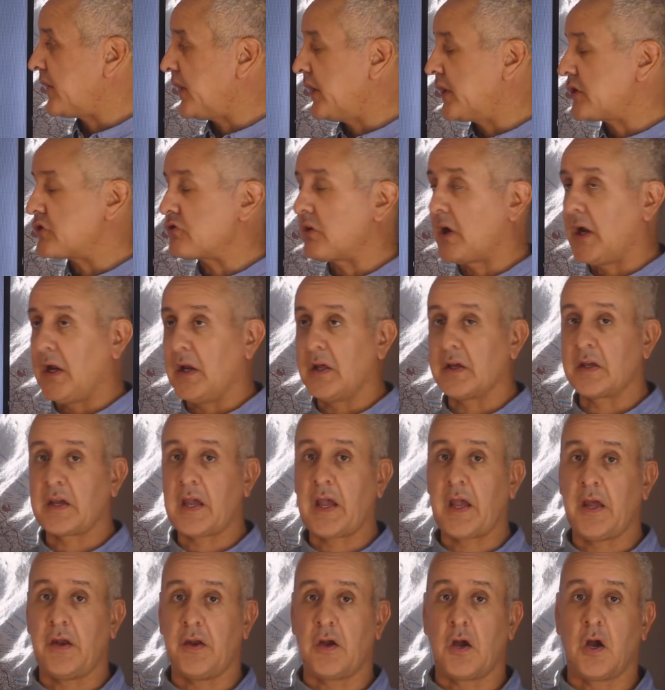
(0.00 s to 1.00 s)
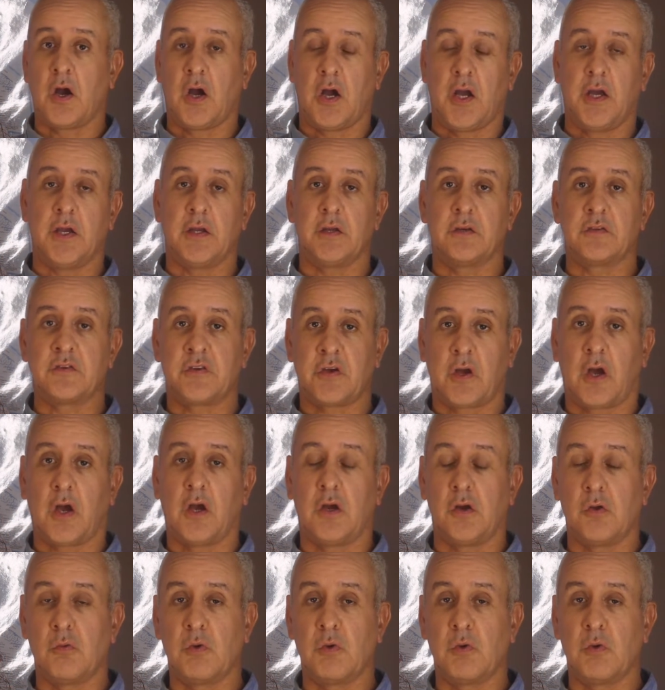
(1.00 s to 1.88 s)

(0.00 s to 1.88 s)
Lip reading: a trailer can I tow?